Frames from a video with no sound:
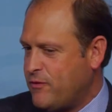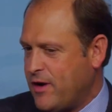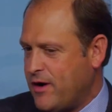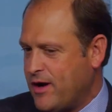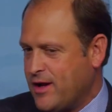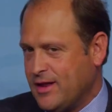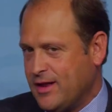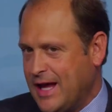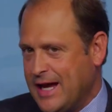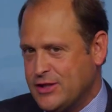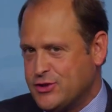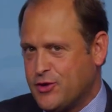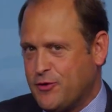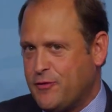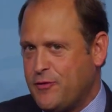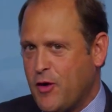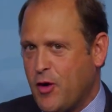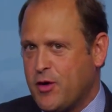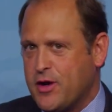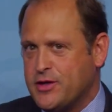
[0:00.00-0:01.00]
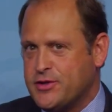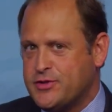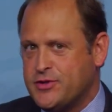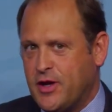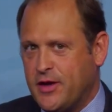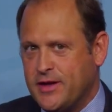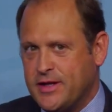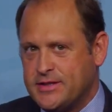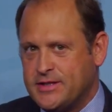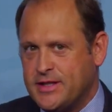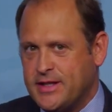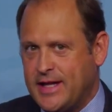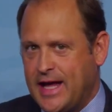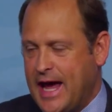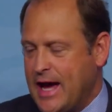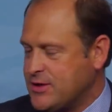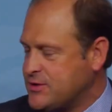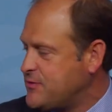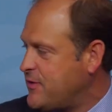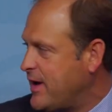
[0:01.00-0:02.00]
very laser focused on this in the
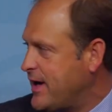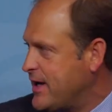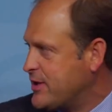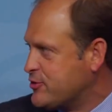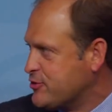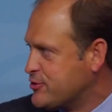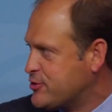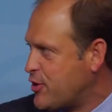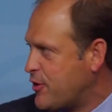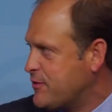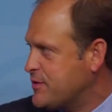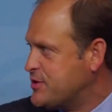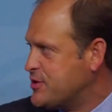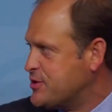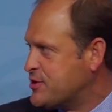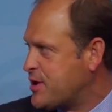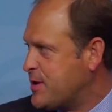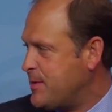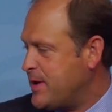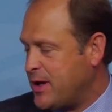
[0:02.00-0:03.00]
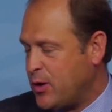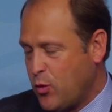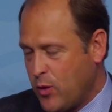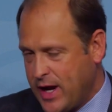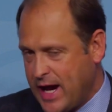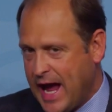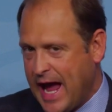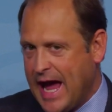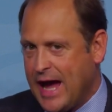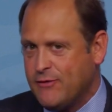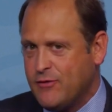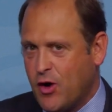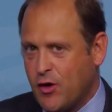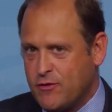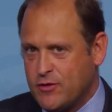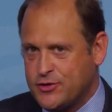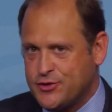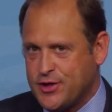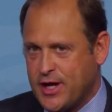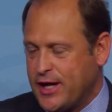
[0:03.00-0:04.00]
House Financial Services Committee. We have
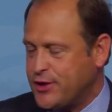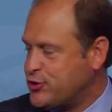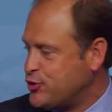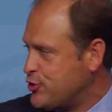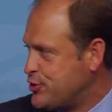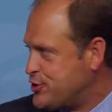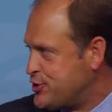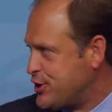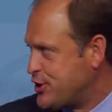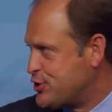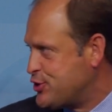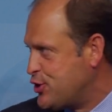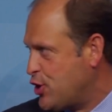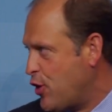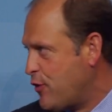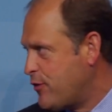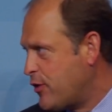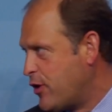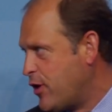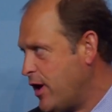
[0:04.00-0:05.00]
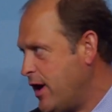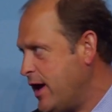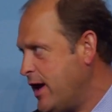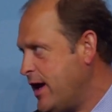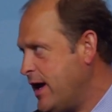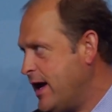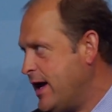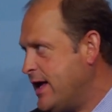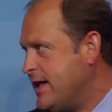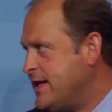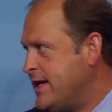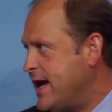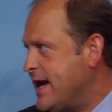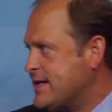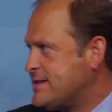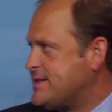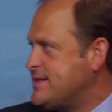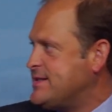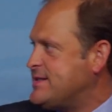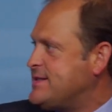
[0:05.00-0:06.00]
oversight jurisdiction over the
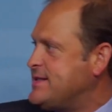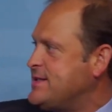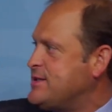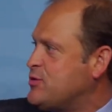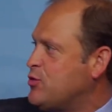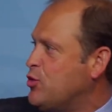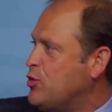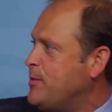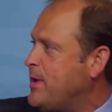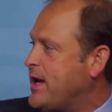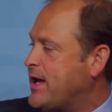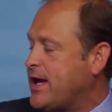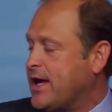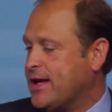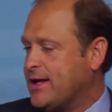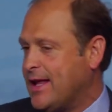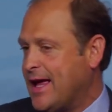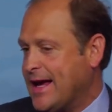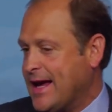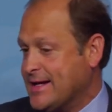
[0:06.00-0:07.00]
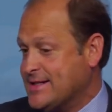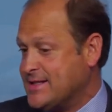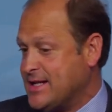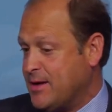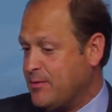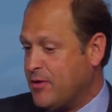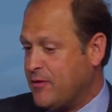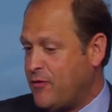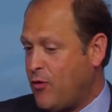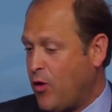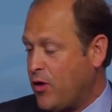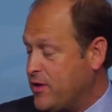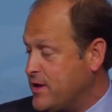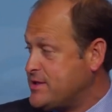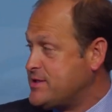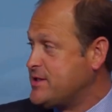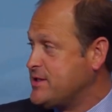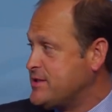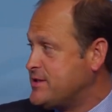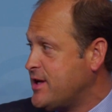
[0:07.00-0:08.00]
SEC's rulemaking. And like I said before,
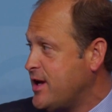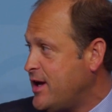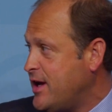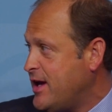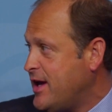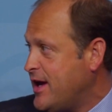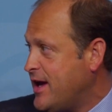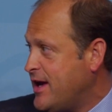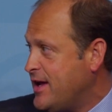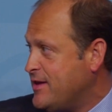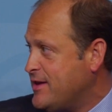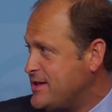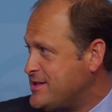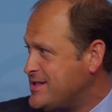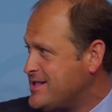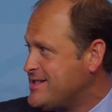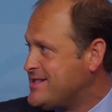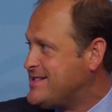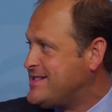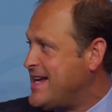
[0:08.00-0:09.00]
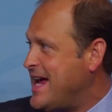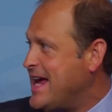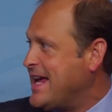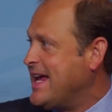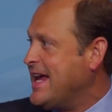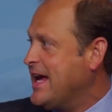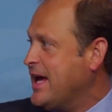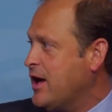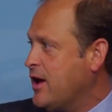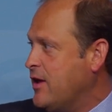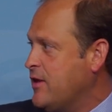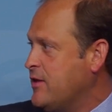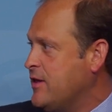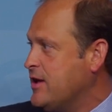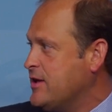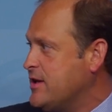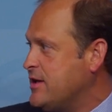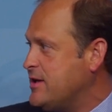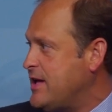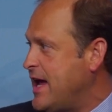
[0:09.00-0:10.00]
this is taking
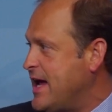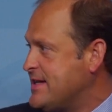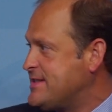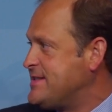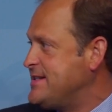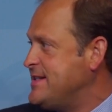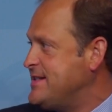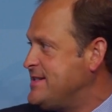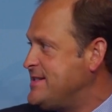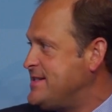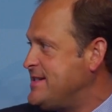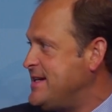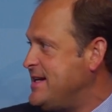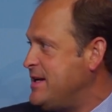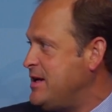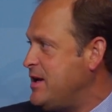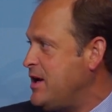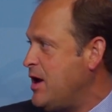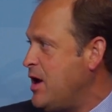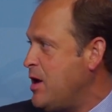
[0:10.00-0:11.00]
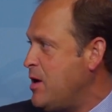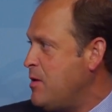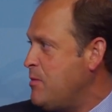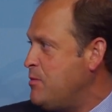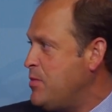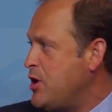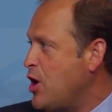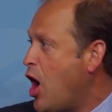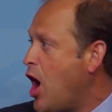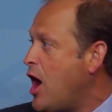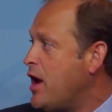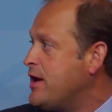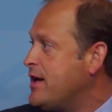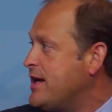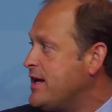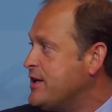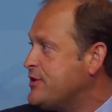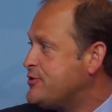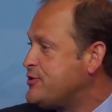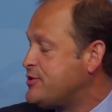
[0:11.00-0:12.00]
the SEC
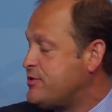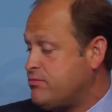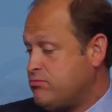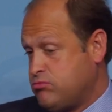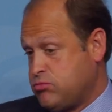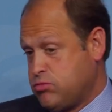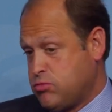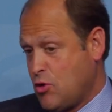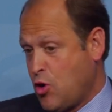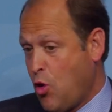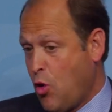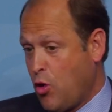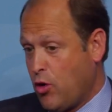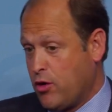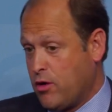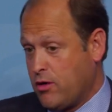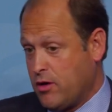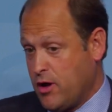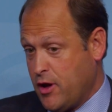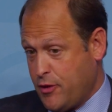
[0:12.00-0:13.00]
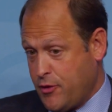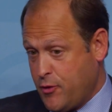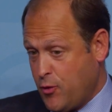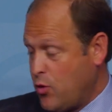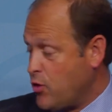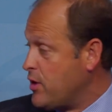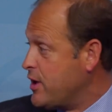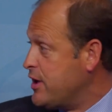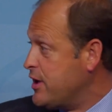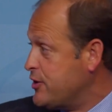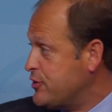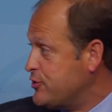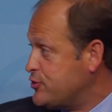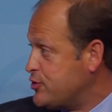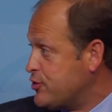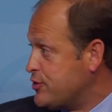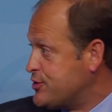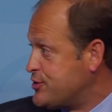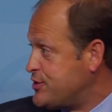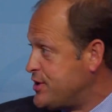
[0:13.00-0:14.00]
beyond its core authority and
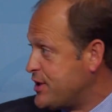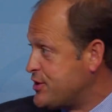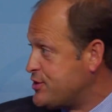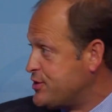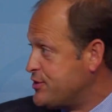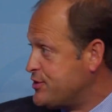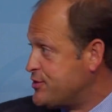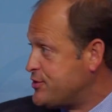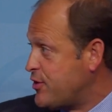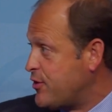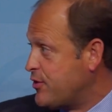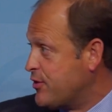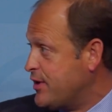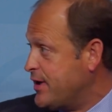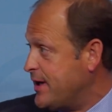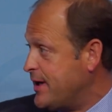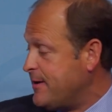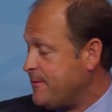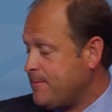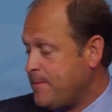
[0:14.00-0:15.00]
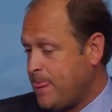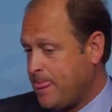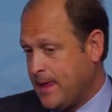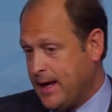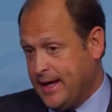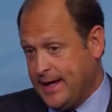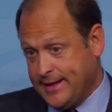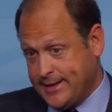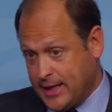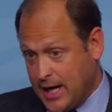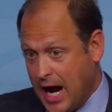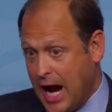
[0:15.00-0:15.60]
jurisdiction, certainly. It